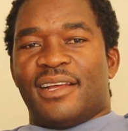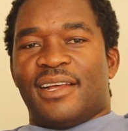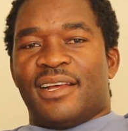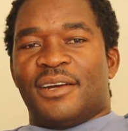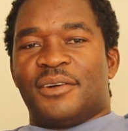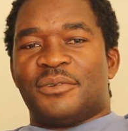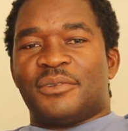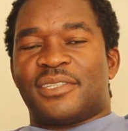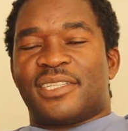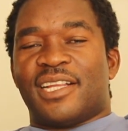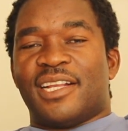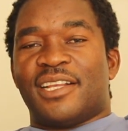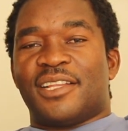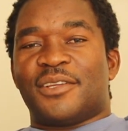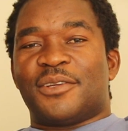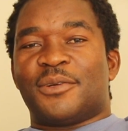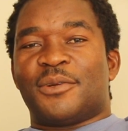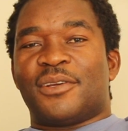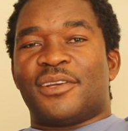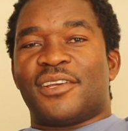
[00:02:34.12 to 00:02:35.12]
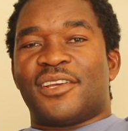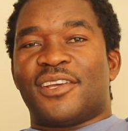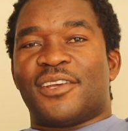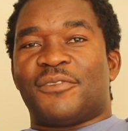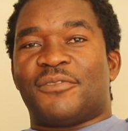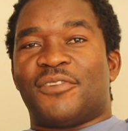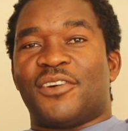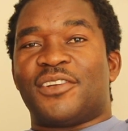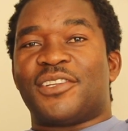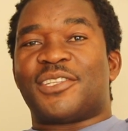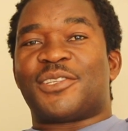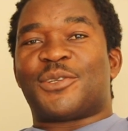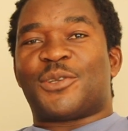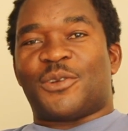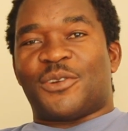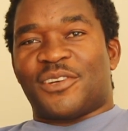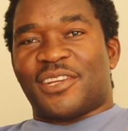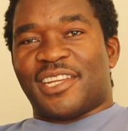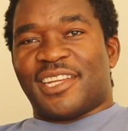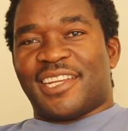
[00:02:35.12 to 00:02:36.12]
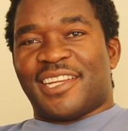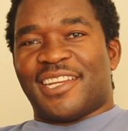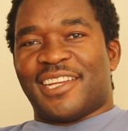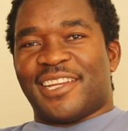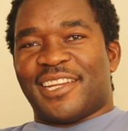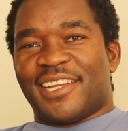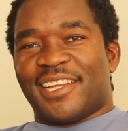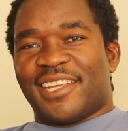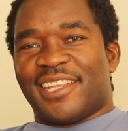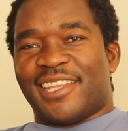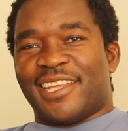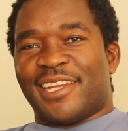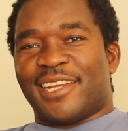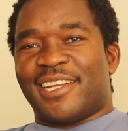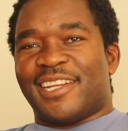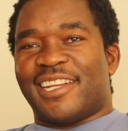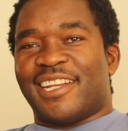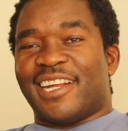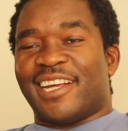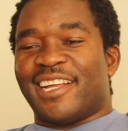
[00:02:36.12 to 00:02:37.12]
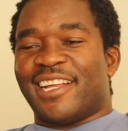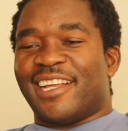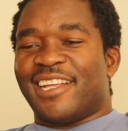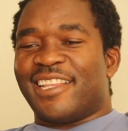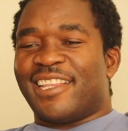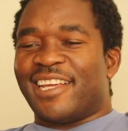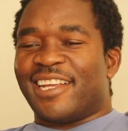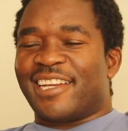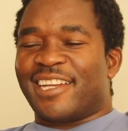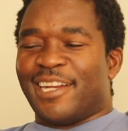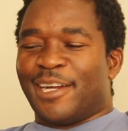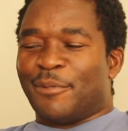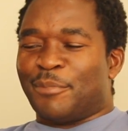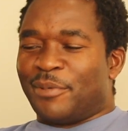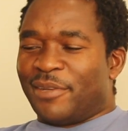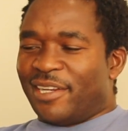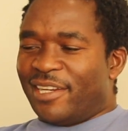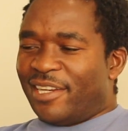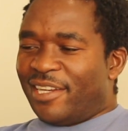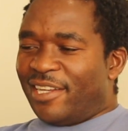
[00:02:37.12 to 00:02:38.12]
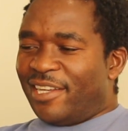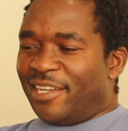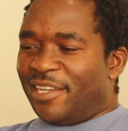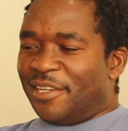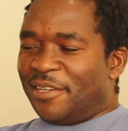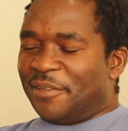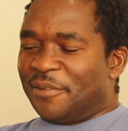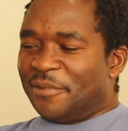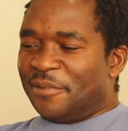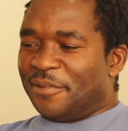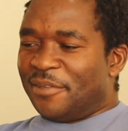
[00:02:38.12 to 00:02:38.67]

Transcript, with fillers: Uh, I will tell you a funny story that, that, that happened uh,